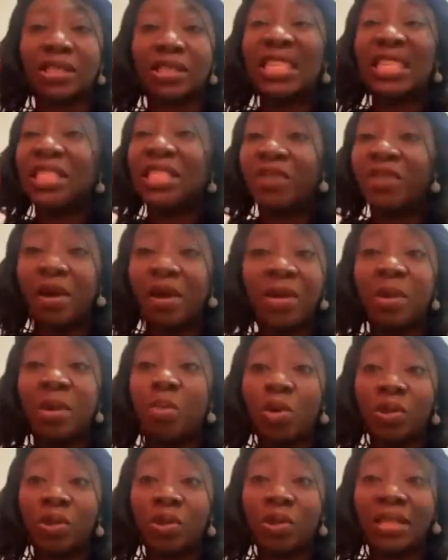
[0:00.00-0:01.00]
It's very
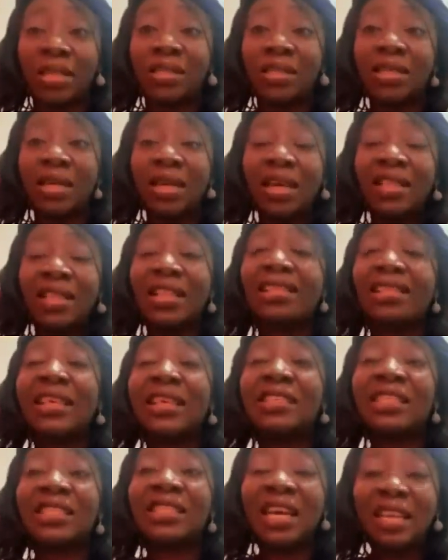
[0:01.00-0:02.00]
important mm -hmm. that
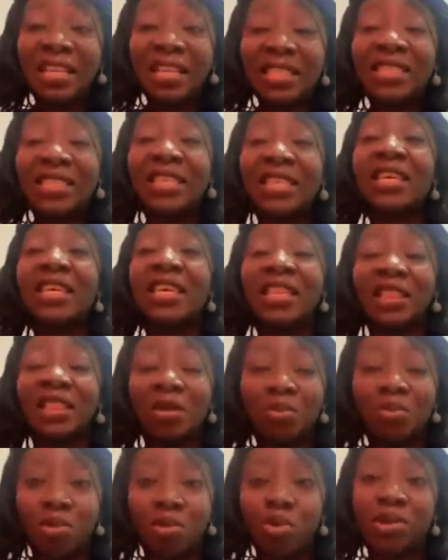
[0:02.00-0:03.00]
there's sanity in
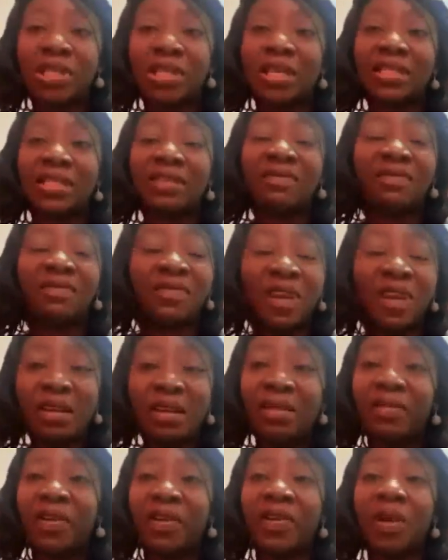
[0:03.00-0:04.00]
the process.
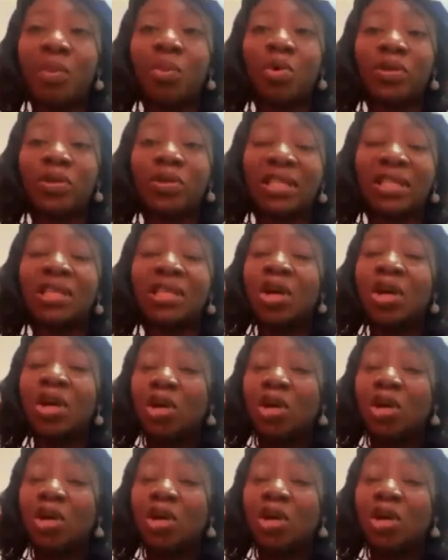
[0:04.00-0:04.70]
Very, very important.